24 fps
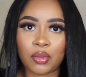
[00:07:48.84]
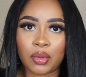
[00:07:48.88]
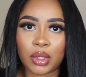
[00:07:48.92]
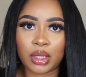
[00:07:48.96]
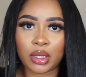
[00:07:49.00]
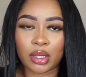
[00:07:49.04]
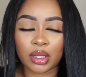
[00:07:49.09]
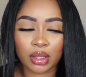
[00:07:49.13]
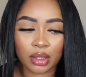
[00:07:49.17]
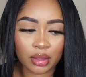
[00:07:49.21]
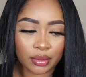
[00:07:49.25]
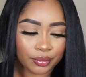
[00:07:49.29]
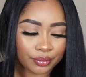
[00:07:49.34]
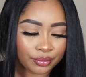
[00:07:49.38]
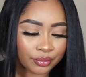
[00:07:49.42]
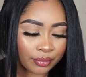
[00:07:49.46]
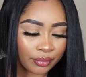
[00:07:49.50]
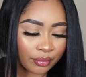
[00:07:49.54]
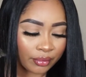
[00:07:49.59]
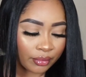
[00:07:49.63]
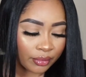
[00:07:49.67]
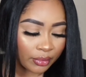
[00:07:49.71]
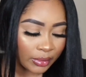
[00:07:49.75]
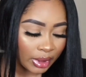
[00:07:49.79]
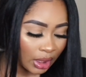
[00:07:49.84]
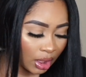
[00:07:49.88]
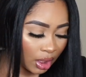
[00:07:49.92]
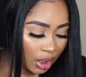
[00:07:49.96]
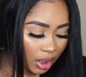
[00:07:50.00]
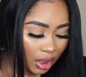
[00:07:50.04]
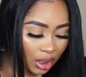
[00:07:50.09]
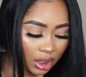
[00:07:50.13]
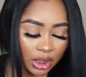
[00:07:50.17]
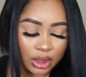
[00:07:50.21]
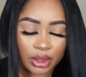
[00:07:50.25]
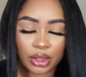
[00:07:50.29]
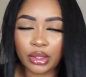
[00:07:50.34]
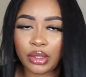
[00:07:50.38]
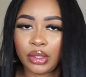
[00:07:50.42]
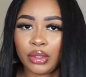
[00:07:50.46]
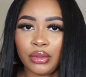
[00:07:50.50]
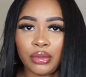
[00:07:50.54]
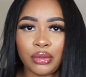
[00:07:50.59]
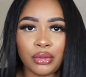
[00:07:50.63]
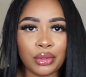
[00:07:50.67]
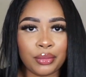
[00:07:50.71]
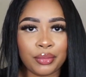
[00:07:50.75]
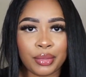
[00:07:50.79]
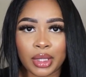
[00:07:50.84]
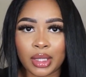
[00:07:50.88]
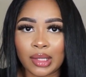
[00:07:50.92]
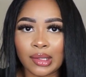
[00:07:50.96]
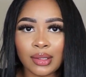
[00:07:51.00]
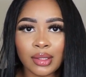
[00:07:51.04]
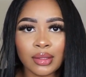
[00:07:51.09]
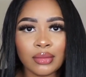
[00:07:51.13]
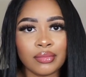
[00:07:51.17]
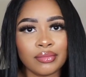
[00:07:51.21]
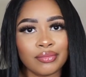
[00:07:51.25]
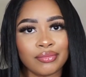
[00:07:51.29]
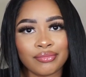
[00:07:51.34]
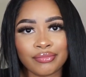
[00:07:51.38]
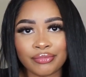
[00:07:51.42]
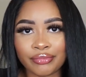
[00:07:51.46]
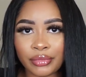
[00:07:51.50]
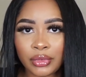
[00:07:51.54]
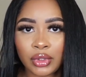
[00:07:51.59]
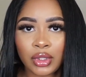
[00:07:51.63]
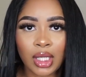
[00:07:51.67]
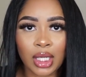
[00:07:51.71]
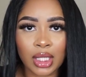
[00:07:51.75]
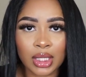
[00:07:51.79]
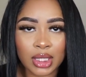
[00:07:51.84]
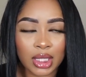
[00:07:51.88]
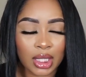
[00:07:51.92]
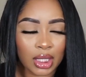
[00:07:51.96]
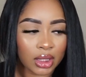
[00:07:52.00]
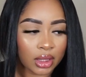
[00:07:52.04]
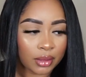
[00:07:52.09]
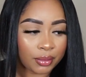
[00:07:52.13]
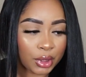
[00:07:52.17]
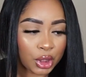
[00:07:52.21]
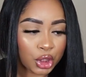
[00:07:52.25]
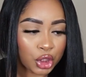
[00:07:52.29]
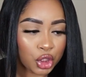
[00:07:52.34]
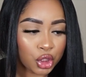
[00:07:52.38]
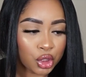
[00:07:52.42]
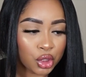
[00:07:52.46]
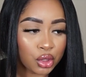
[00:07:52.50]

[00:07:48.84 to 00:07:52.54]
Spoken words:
with the nude, but you guys get the picture.